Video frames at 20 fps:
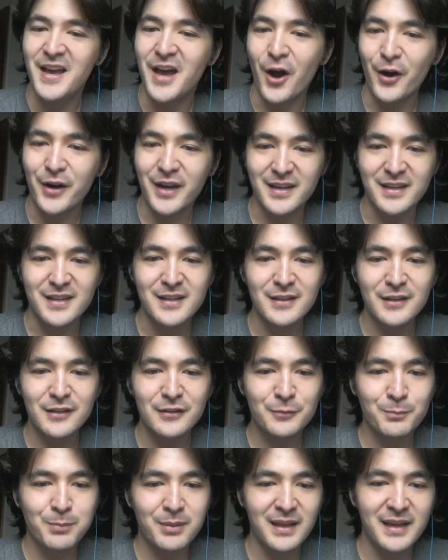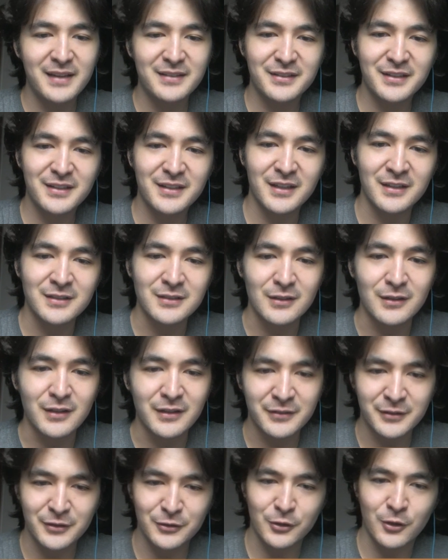Okay, he is placing an
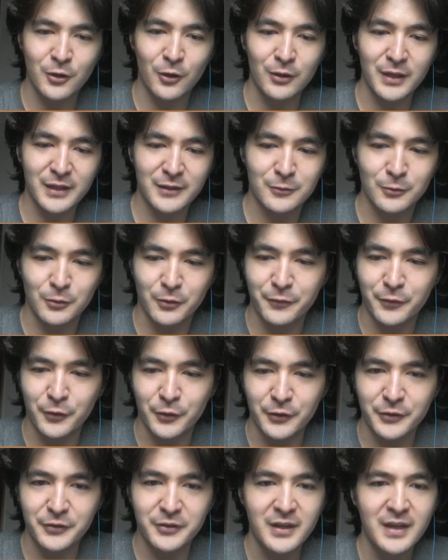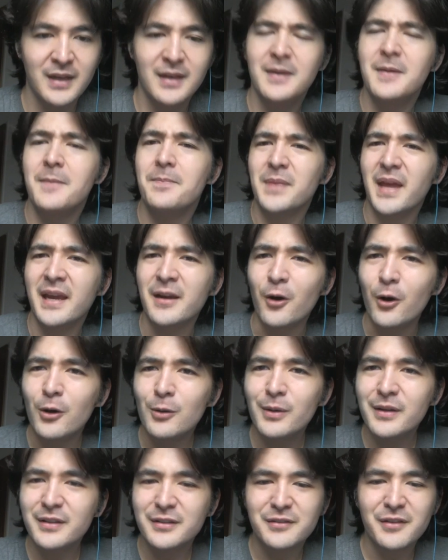elixir collector first. I
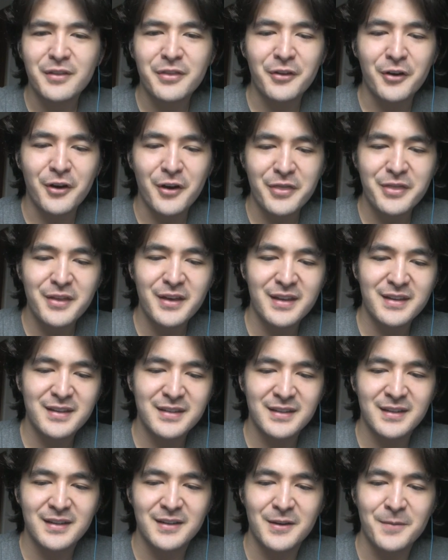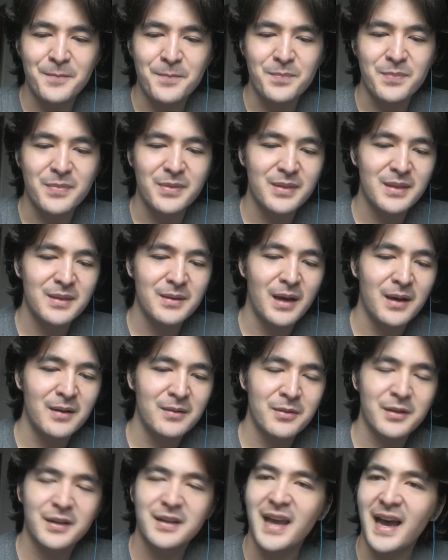always thought that
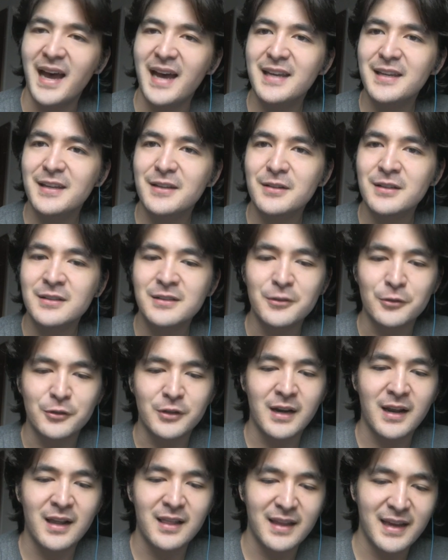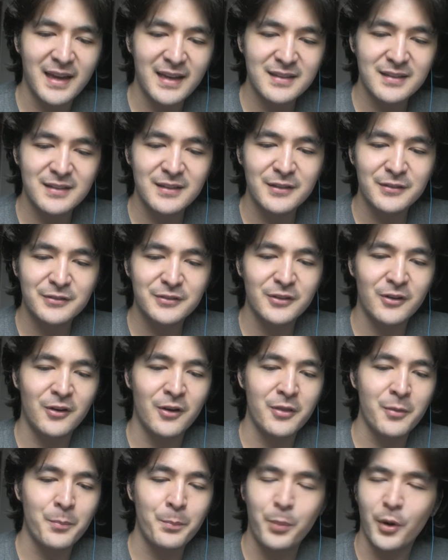the guy in your clan is
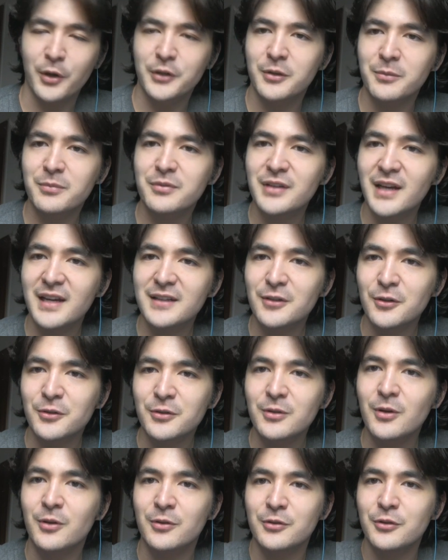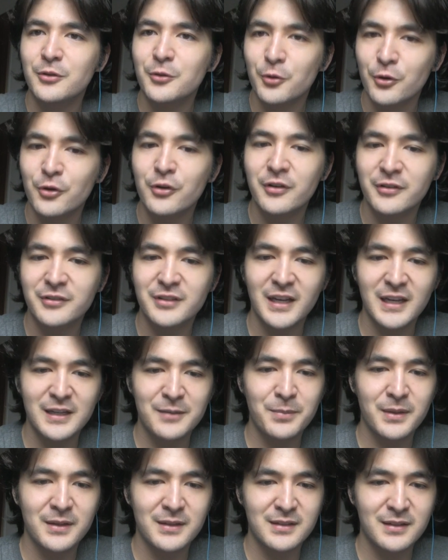on the bottom side, on your
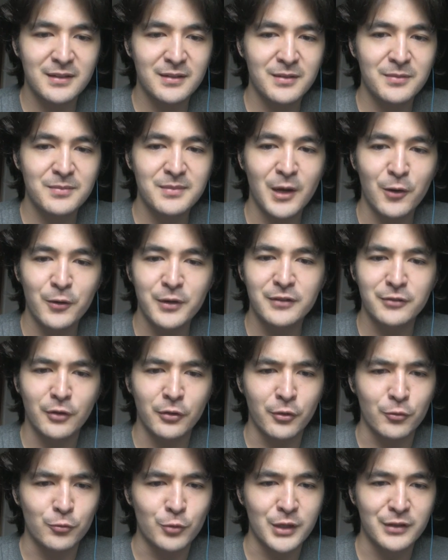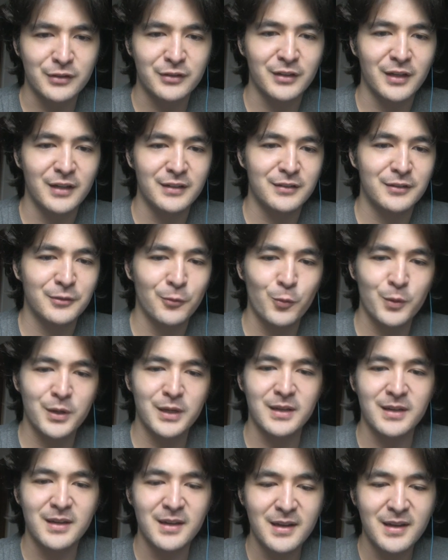side, but now he's on the right side. So
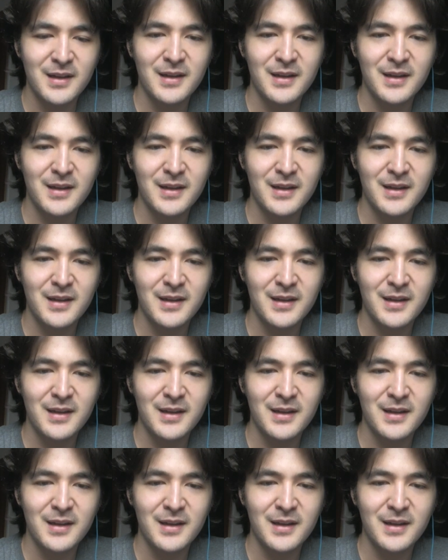we